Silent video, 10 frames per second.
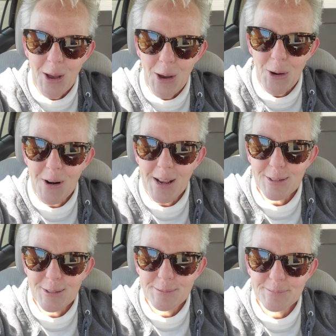All
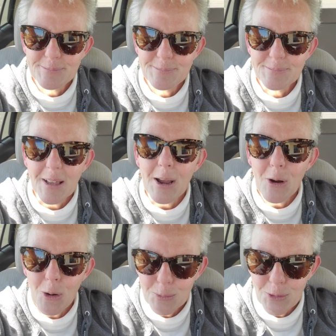right. I
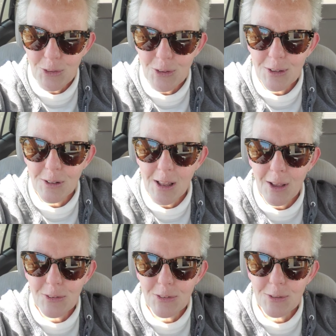hope to see you in
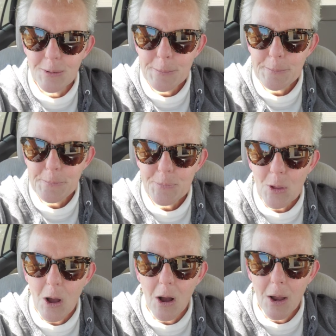class
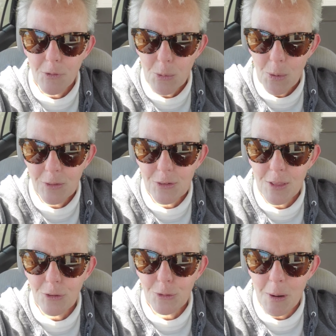every Wednesday
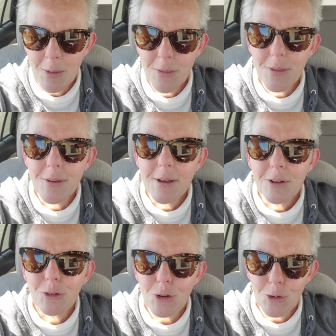this month.
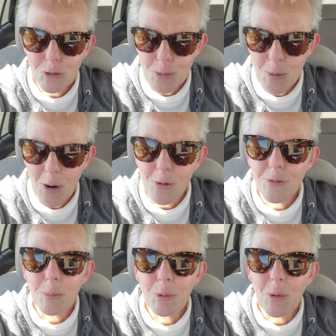Starts tomorrow,
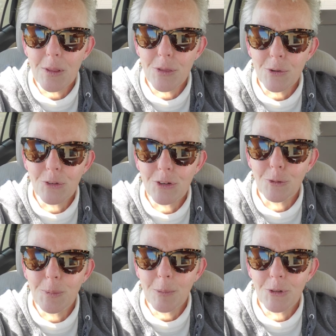February 3rd,
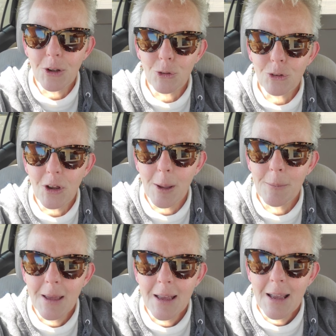6 p.m. Central Time.
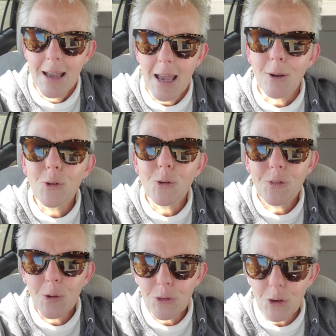And if you
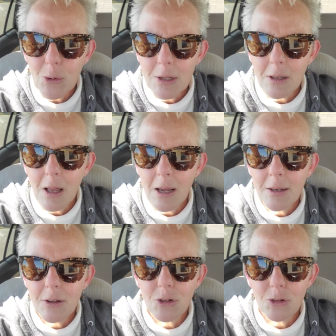feel so
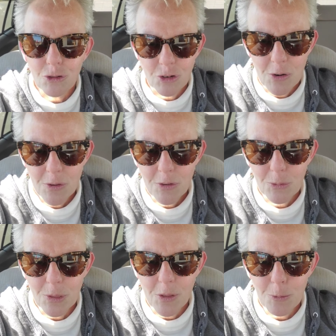inclined to share this
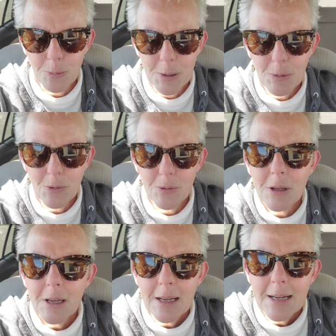with other people,
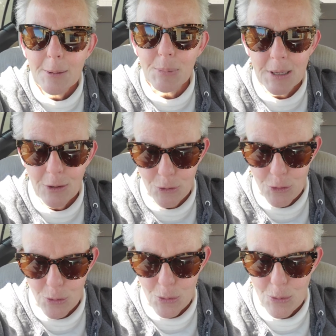please
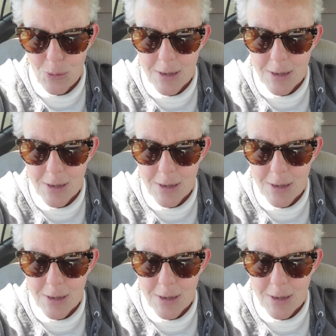do